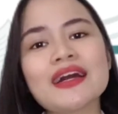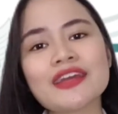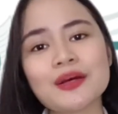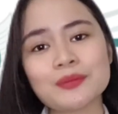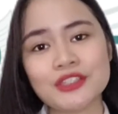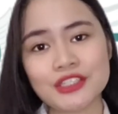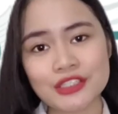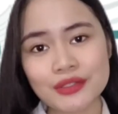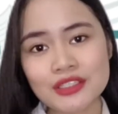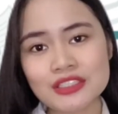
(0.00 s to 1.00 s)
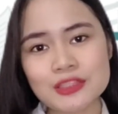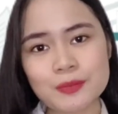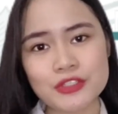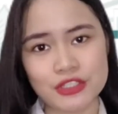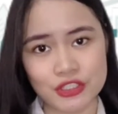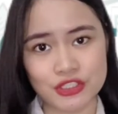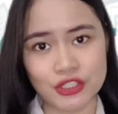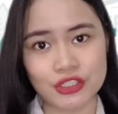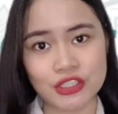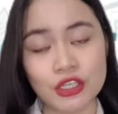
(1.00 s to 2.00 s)
I am here in this
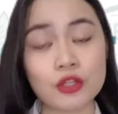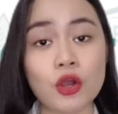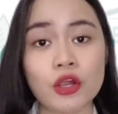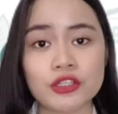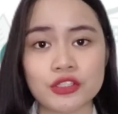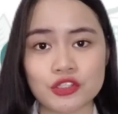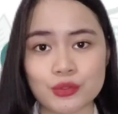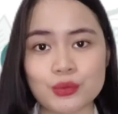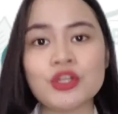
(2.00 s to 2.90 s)
position in order